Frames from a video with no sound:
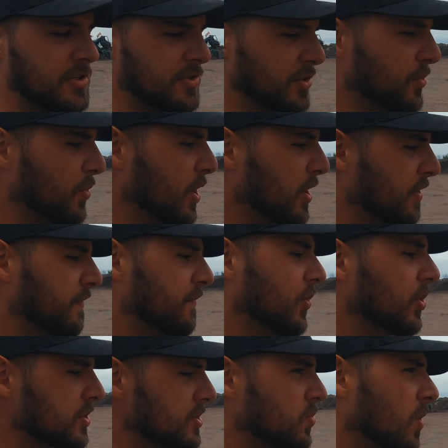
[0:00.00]
you're one of the
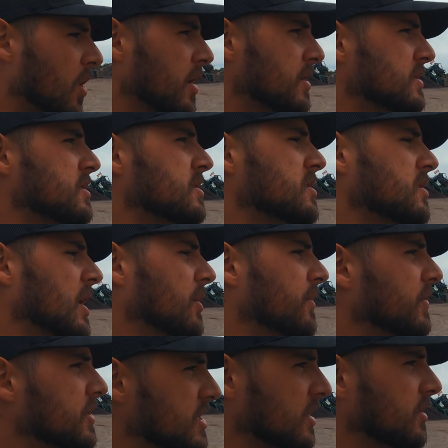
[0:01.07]
first ones out of a
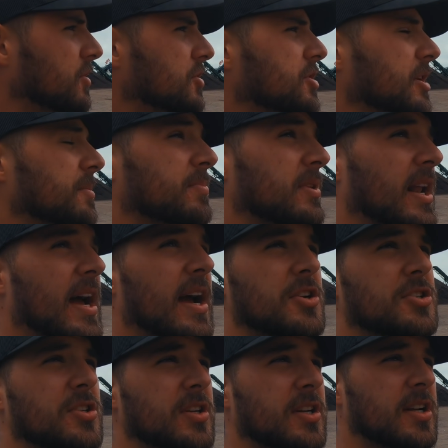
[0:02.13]
dealership that
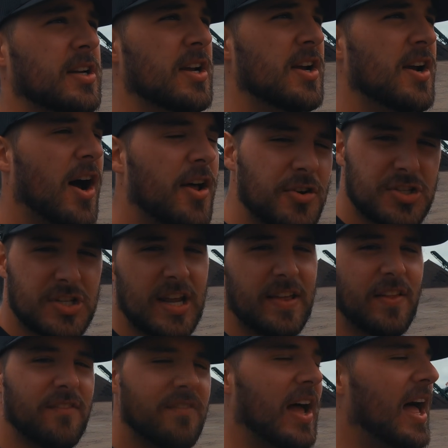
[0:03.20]
actually understand
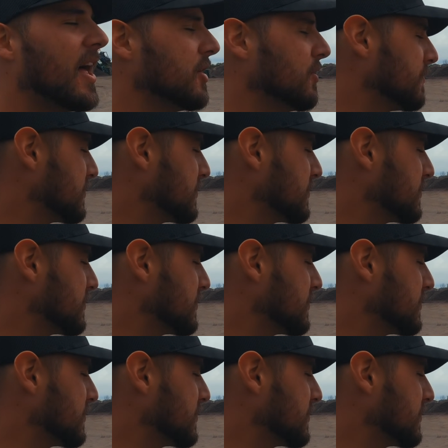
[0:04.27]
the value of